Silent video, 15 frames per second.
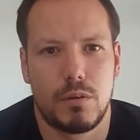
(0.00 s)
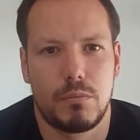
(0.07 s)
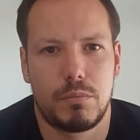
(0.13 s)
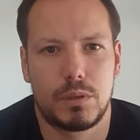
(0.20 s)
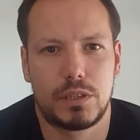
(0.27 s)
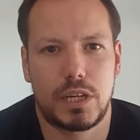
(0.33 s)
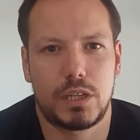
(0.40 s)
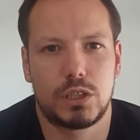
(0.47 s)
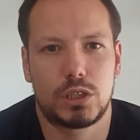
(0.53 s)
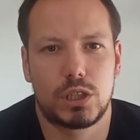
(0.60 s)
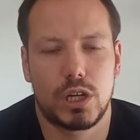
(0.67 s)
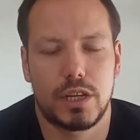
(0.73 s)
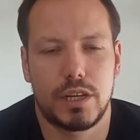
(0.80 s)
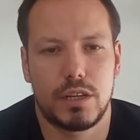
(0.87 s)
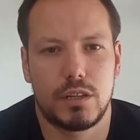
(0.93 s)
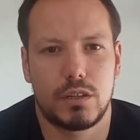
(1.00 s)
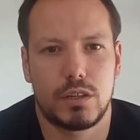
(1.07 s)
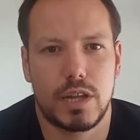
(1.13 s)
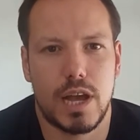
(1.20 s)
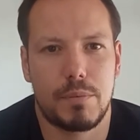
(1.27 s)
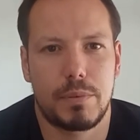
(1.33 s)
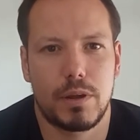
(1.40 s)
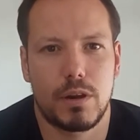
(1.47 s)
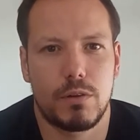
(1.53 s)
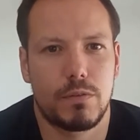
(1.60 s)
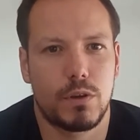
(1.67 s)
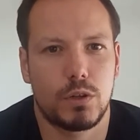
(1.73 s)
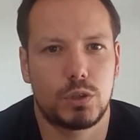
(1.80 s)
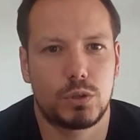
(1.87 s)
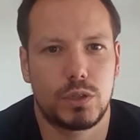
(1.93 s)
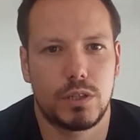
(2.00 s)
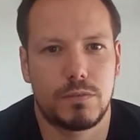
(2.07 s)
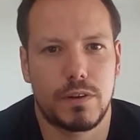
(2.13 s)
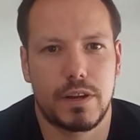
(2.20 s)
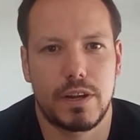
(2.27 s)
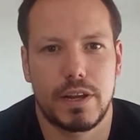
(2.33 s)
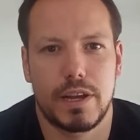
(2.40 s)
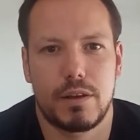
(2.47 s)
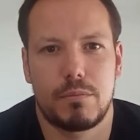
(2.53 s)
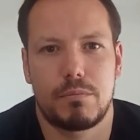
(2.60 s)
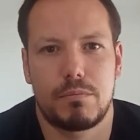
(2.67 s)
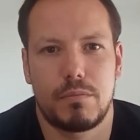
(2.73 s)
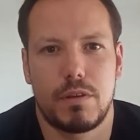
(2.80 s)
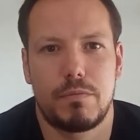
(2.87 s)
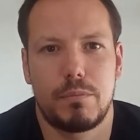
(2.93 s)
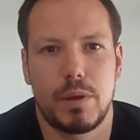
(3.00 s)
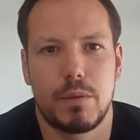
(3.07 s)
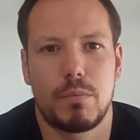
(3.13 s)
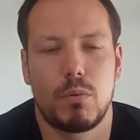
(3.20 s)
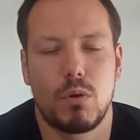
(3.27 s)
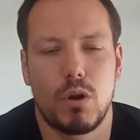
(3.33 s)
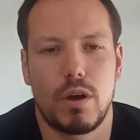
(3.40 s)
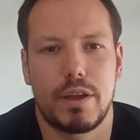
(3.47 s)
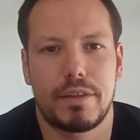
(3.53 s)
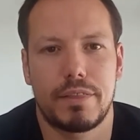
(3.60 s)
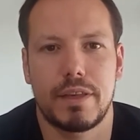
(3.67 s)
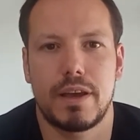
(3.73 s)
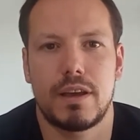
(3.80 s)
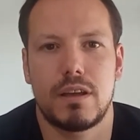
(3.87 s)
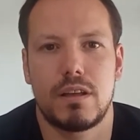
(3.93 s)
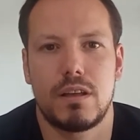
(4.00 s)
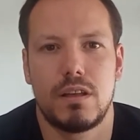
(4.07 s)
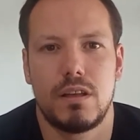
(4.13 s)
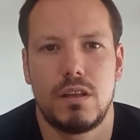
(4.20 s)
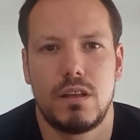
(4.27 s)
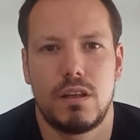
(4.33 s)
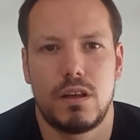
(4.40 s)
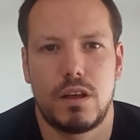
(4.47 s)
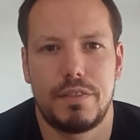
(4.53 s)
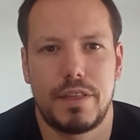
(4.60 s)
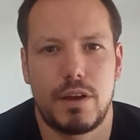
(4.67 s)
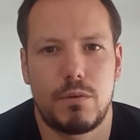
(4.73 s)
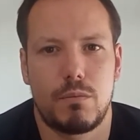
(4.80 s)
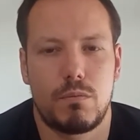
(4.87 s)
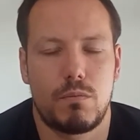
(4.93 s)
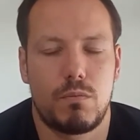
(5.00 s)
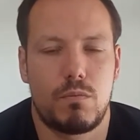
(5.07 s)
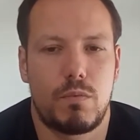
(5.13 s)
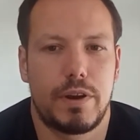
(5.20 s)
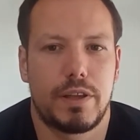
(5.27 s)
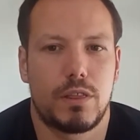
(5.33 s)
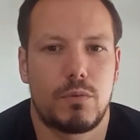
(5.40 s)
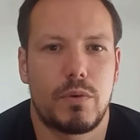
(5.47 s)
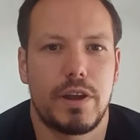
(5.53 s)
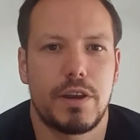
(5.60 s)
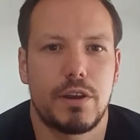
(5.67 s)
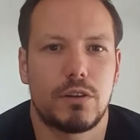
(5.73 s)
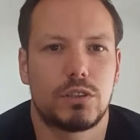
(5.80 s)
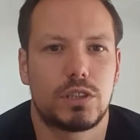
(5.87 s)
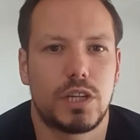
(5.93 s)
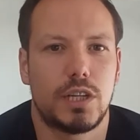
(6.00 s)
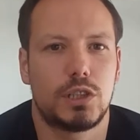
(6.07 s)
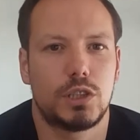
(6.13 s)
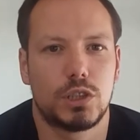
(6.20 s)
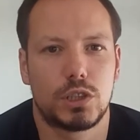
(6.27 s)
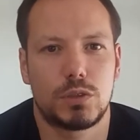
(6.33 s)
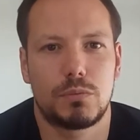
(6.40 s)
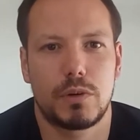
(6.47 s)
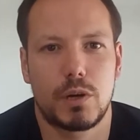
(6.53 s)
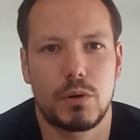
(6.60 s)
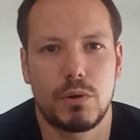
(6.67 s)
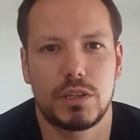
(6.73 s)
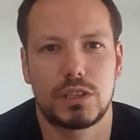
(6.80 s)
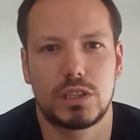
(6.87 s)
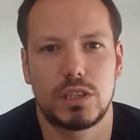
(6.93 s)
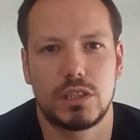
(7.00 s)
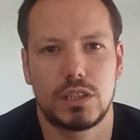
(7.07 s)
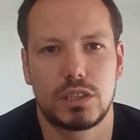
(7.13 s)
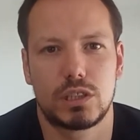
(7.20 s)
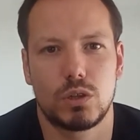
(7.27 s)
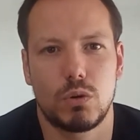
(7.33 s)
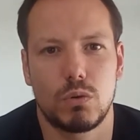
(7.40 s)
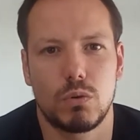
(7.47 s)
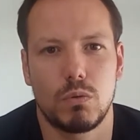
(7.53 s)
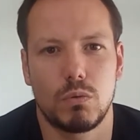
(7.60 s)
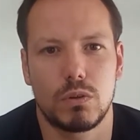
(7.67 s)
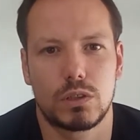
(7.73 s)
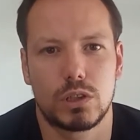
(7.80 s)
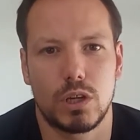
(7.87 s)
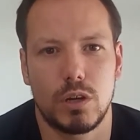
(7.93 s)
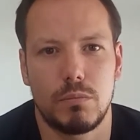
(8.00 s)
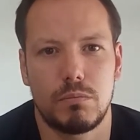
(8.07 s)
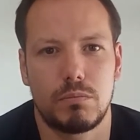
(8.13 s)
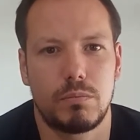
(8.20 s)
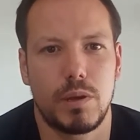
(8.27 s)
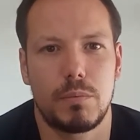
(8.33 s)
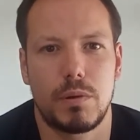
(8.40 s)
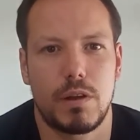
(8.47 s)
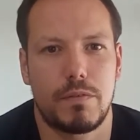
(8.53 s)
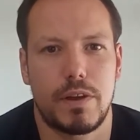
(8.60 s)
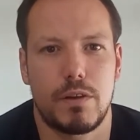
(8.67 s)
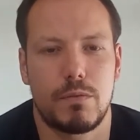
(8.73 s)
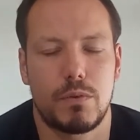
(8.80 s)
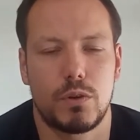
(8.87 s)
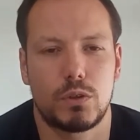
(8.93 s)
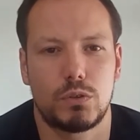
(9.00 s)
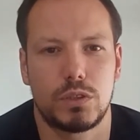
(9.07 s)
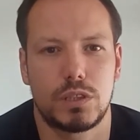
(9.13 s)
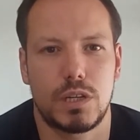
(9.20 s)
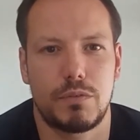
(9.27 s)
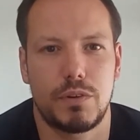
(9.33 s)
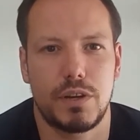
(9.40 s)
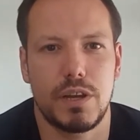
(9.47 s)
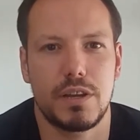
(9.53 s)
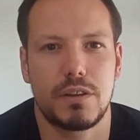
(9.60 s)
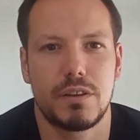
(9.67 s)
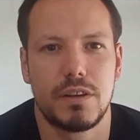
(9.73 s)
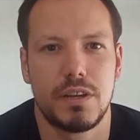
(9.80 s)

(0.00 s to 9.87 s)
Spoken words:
potentially happy anniversary, if people like that and they're ringing the radio stations and requesting this song all the time, people have anniversaries every day,